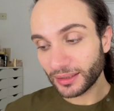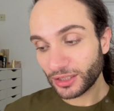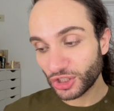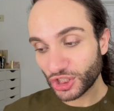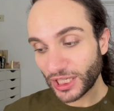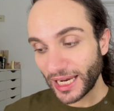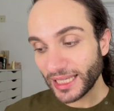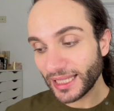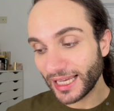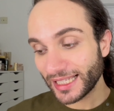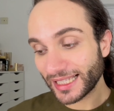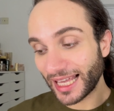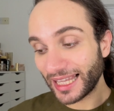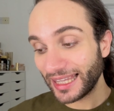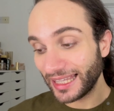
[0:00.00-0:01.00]
The shade
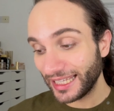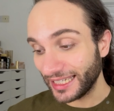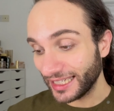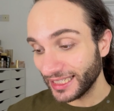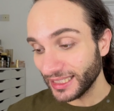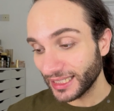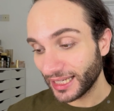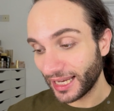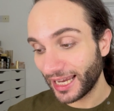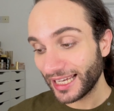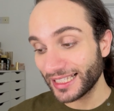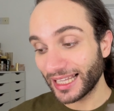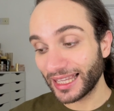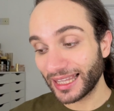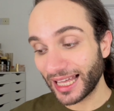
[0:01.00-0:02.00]
is Linen,
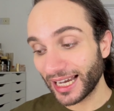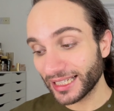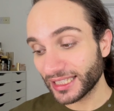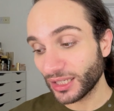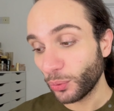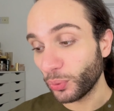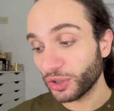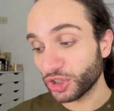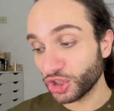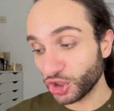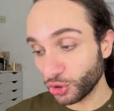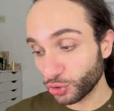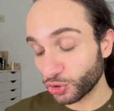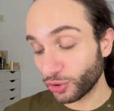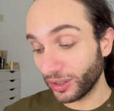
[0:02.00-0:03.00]
is a light with
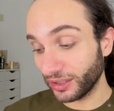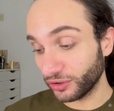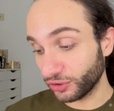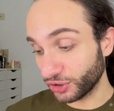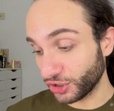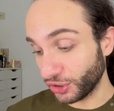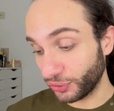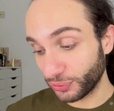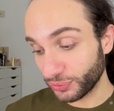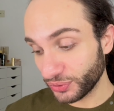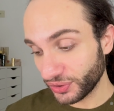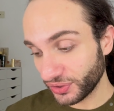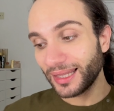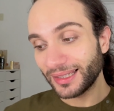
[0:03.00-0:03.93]
neutral undertones,